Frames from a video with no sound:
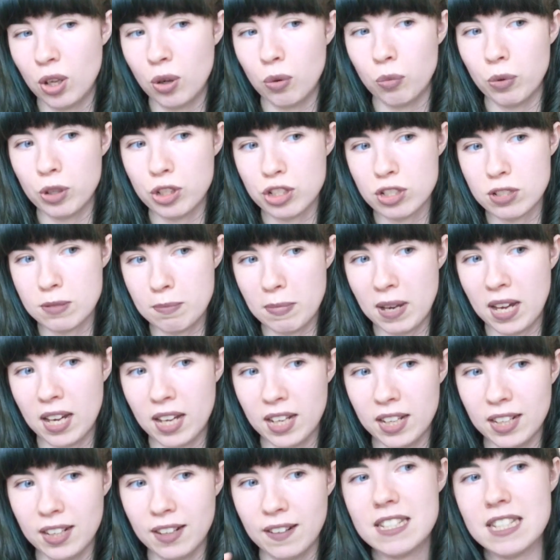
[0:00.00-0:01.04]
which is
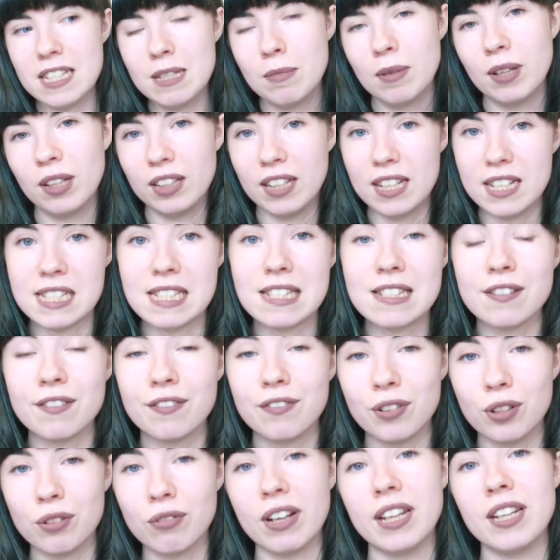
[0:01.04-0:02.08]
my email list
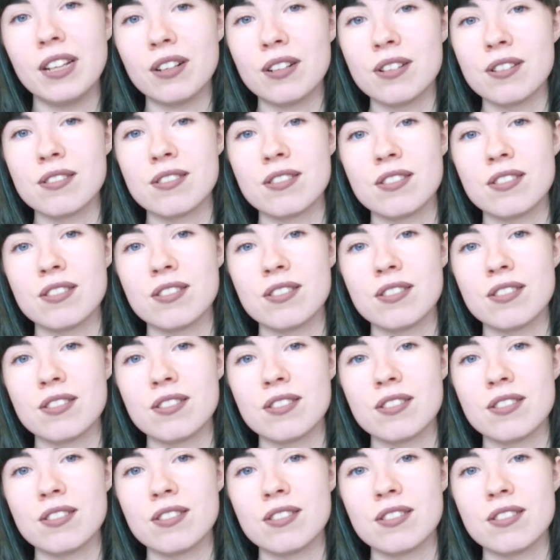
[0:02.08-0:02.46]
for writers,